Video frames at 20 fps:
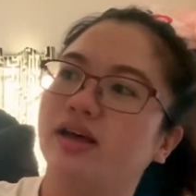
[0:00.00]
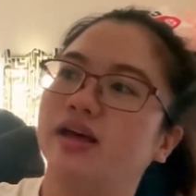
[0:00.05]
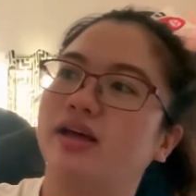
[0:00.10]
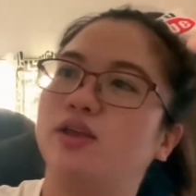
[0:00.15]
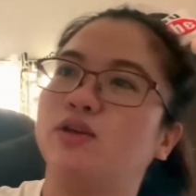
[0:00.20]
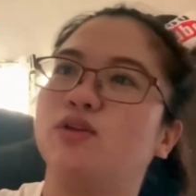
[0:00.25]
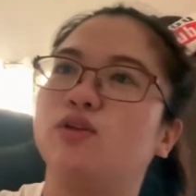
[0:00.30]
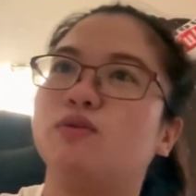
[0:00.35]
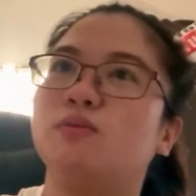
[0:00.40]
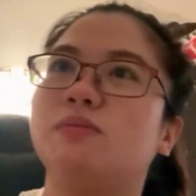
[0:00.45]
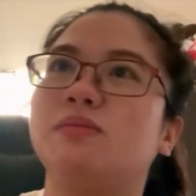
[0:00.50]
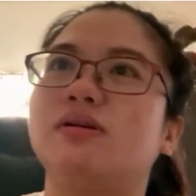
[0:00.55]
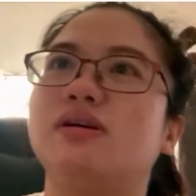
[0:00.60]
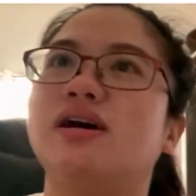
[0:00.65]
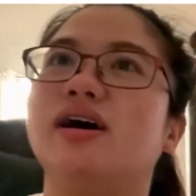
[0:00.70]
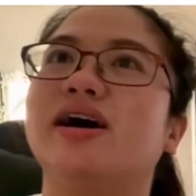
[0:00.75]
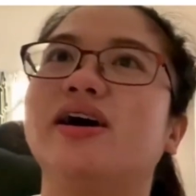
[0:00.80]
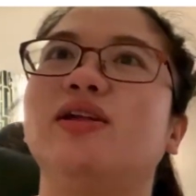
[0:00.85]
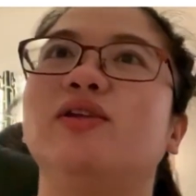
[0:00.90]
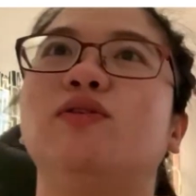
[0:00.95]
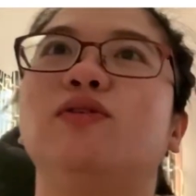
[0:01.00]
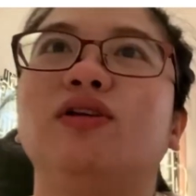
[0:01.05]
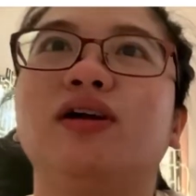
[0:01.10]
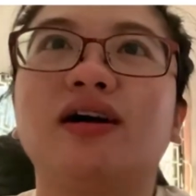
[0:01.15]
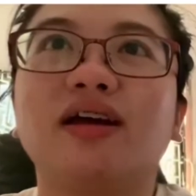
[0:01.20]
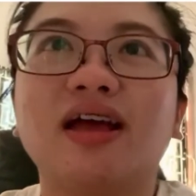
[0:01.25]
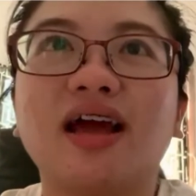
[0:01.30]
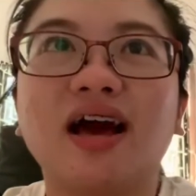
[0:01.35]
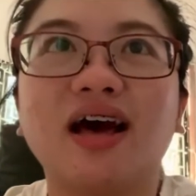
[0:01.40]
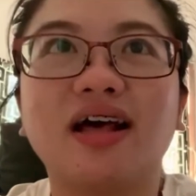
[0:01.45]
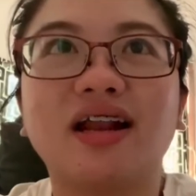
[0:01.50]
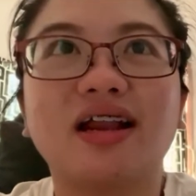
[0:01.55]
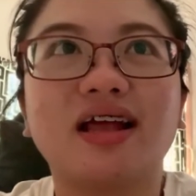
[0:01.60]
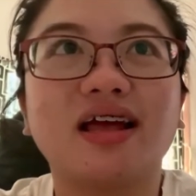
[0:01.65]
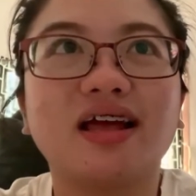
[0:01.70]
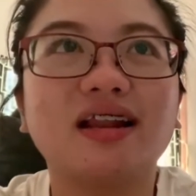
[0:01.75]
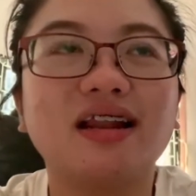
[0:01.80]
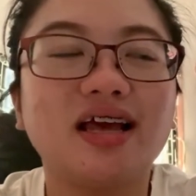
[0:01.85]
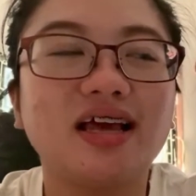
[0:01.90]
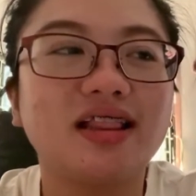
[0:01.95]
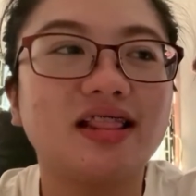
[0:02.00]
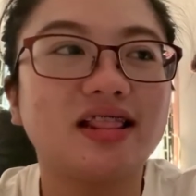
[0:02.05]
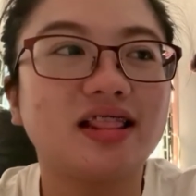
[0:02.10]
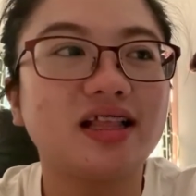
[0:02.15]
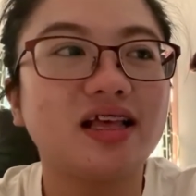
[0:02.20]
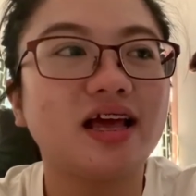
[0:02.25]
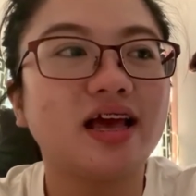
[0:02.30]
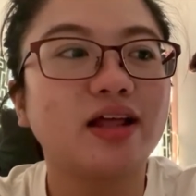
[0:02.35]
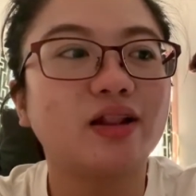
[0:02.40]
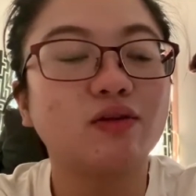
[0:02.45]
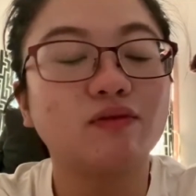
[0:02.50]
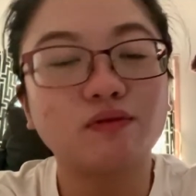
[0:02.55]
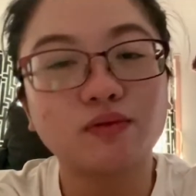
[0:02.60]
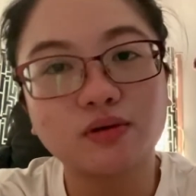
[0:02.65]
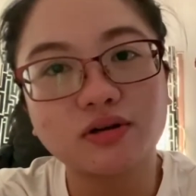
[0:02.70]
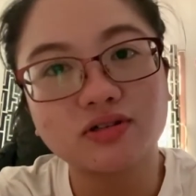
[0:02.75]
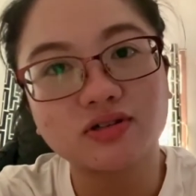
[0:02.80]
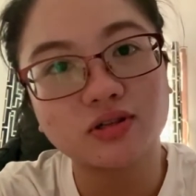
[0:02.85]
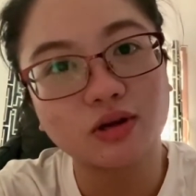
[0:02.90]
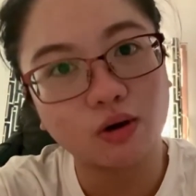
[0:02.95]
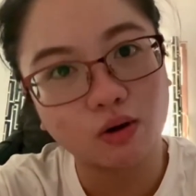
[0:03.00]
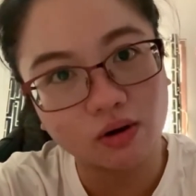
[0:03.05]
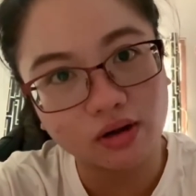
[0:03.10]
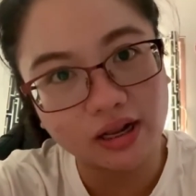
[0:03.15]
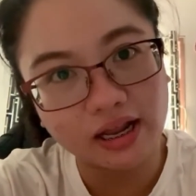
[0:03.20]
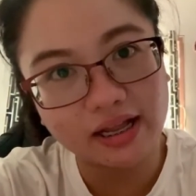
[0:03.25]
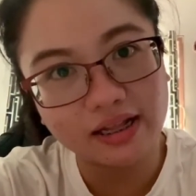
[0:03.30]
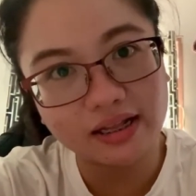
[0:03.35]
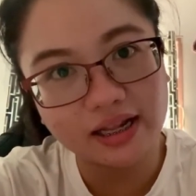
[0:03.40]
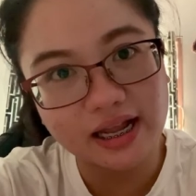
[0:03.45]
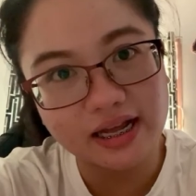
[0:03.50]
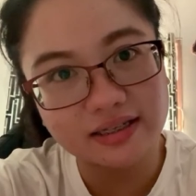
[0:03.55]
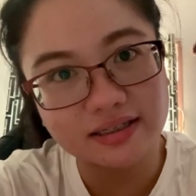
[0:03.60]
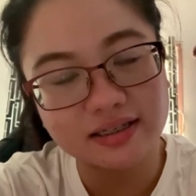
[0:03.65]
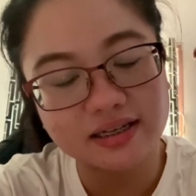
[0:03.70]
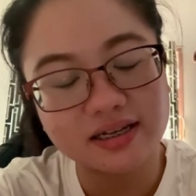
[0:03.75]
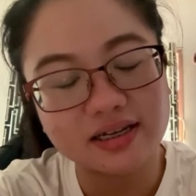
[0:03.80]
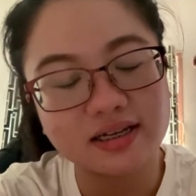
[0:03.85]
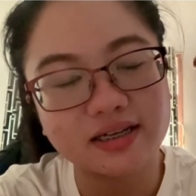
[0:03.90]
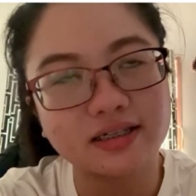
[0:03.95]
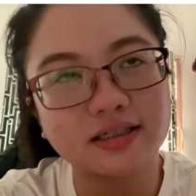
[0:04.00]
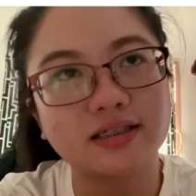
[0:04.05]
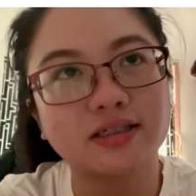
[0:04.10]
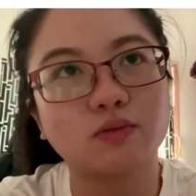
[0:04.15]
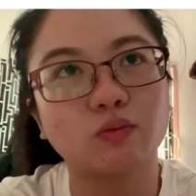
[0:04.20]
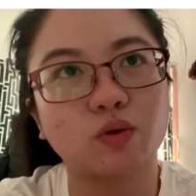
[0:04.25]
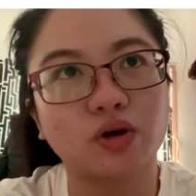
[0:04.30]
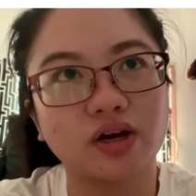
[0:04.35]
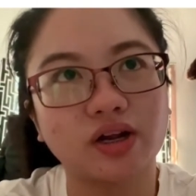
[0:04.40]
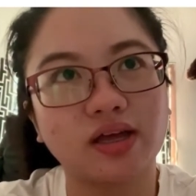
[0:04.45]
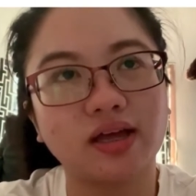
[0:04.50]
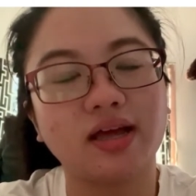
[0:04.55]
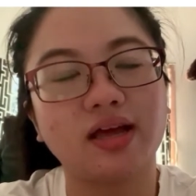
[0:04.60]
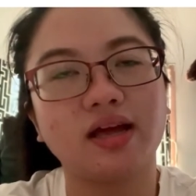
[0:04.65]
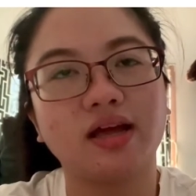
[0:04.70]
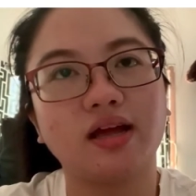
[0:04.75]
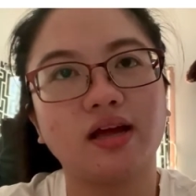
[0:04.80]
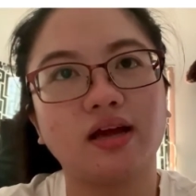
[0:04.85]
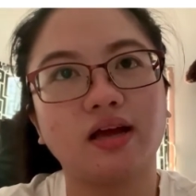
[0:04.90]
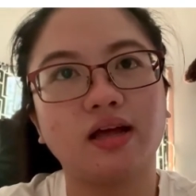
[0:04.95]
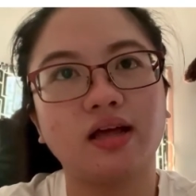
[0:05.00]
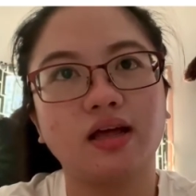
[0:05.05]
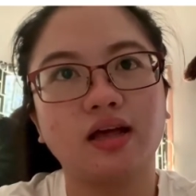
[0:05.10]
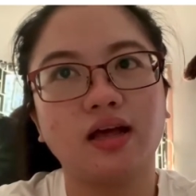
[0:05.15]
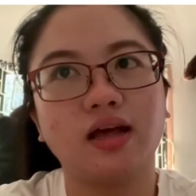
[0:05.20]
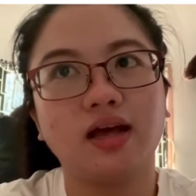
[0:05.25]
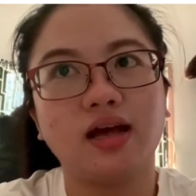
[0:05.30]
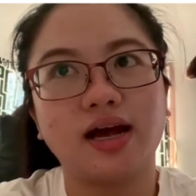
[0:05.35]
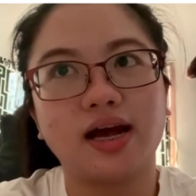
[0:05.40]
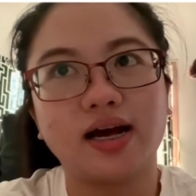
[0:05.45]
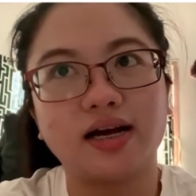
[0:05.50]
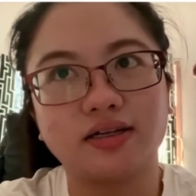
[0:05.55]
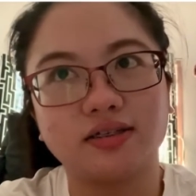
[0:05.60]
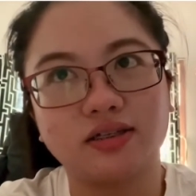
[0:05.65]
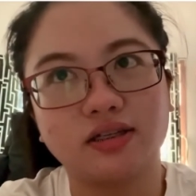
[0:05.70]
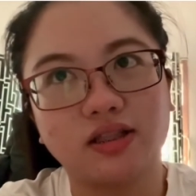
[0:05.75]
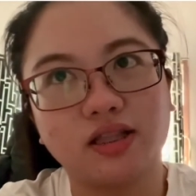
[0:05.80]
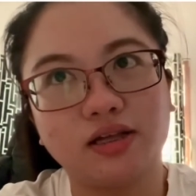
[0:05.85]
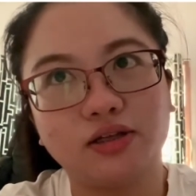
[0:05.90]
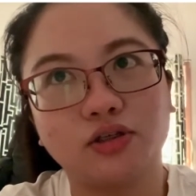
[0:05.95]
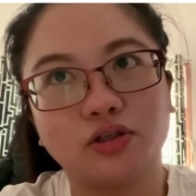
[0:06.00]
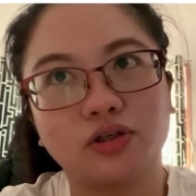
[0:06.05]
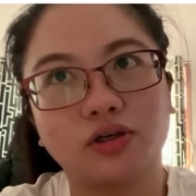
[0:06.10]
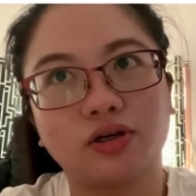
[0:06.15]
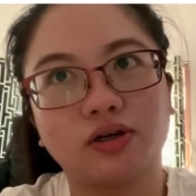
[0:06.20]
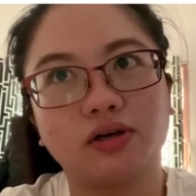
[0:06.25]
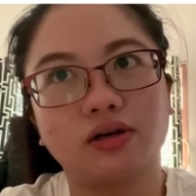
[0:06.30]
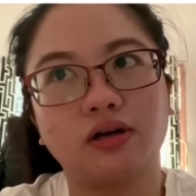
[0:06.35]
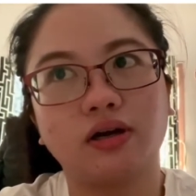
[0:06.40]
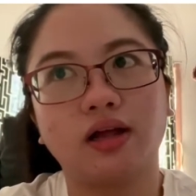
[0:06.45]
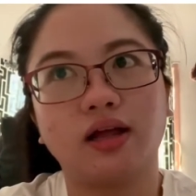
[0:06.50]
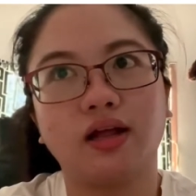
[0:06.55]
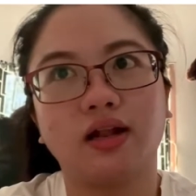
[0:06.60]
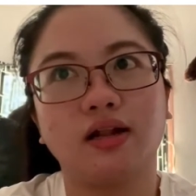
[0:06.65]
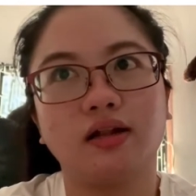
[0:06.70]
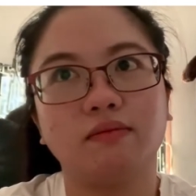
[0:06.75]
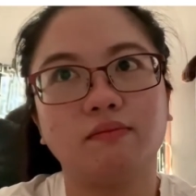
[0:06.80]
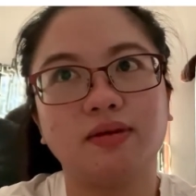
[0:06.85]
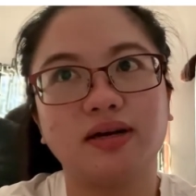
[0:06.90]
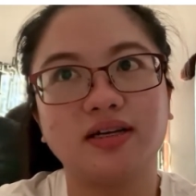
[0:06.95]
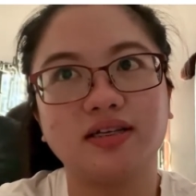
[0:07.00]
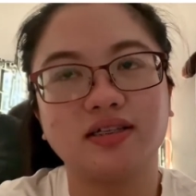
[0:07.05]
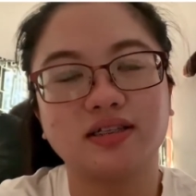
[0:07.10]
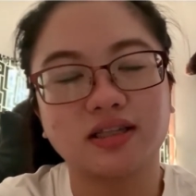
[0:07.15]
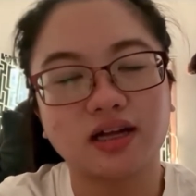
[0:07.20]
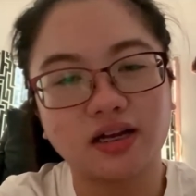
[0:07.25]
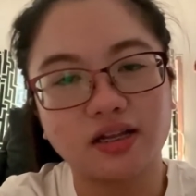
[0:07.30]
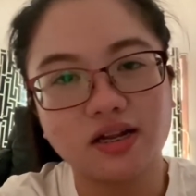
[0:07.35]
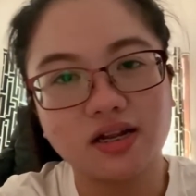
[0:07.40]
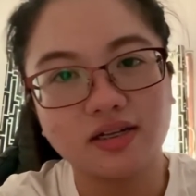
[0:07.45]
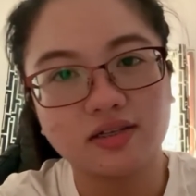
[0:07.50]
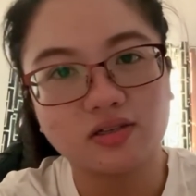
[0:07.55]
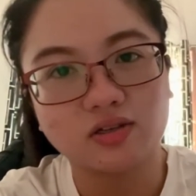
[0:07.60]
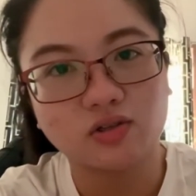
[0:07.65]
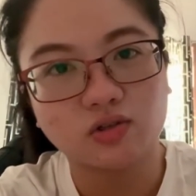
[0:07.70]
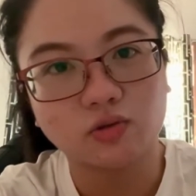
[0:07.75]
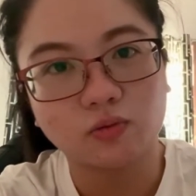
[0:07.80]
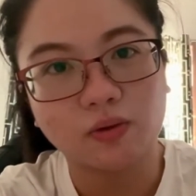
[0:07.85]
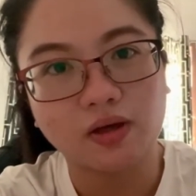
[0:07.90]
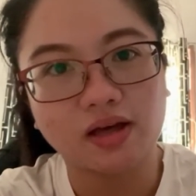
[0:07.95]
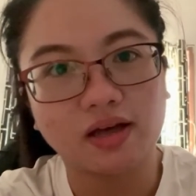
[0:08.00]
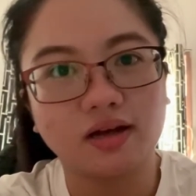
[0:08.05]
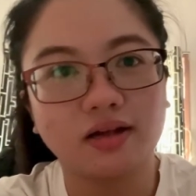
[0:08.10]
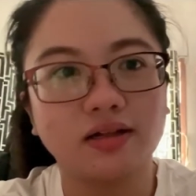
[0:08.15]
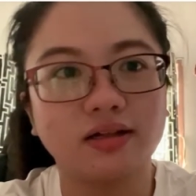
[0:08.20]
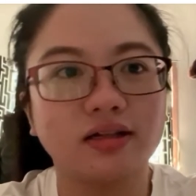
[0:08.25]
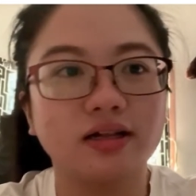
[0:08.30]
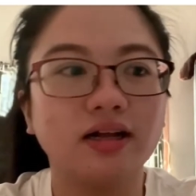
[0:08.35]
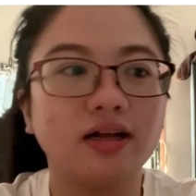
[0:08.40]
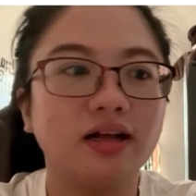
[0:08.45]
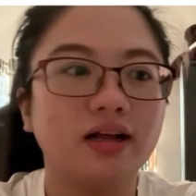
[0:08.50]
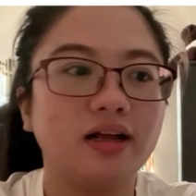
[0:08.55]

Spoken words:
yun yung mga ano nangyari lately, and of course the online classes, working as a teacher, and my studies as well,